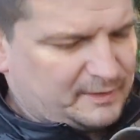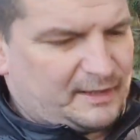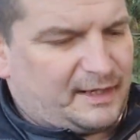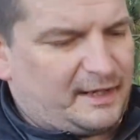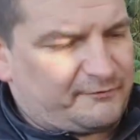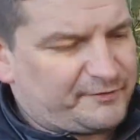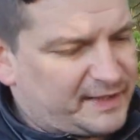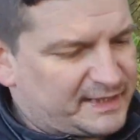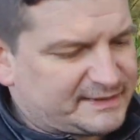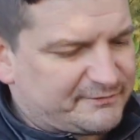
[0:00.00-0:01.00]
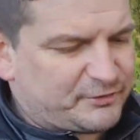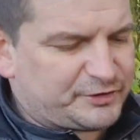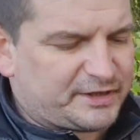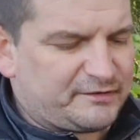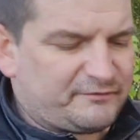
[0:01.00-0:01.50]
I have a
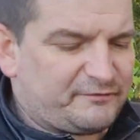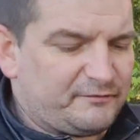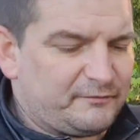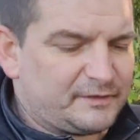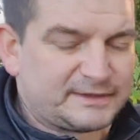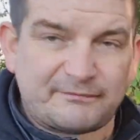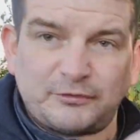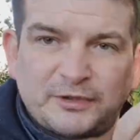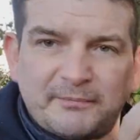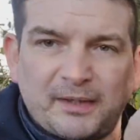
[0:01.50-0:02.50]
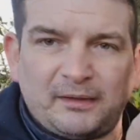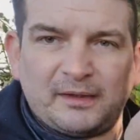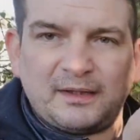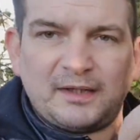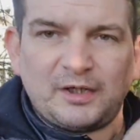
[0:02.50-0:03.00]
700ml
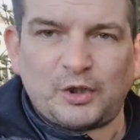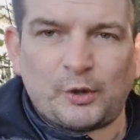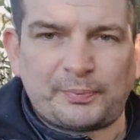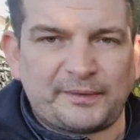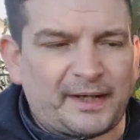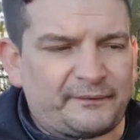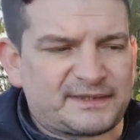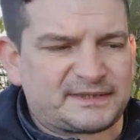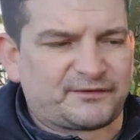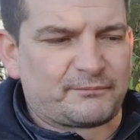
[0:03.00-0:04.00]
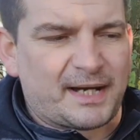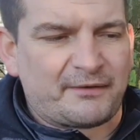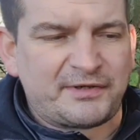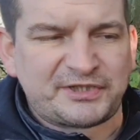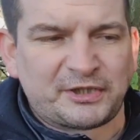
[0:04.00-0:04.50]
cup. Now this is from my
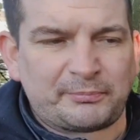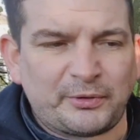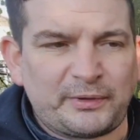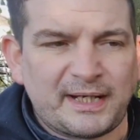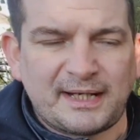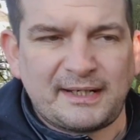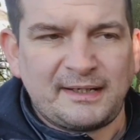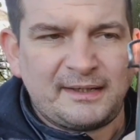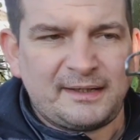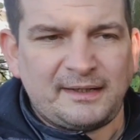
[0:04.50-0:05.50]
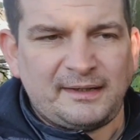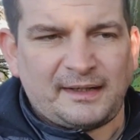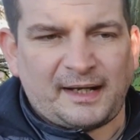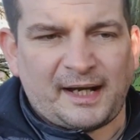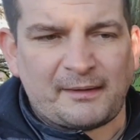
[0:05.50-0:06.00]
original brew kit,
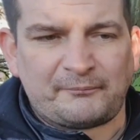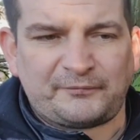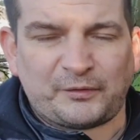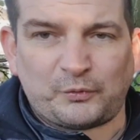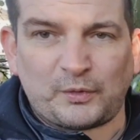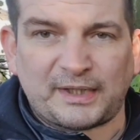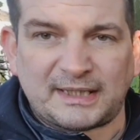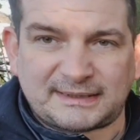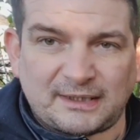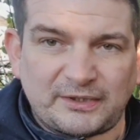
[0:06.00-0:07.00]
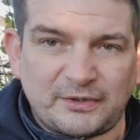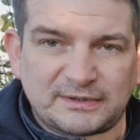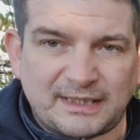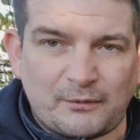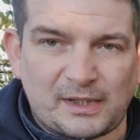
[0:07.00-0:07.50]
the one that I still use
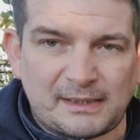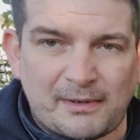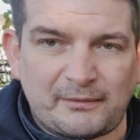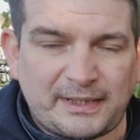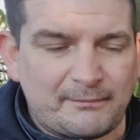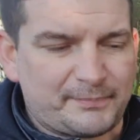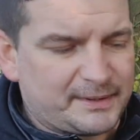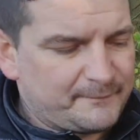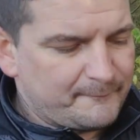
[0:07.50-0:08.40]
now while I'm out camping.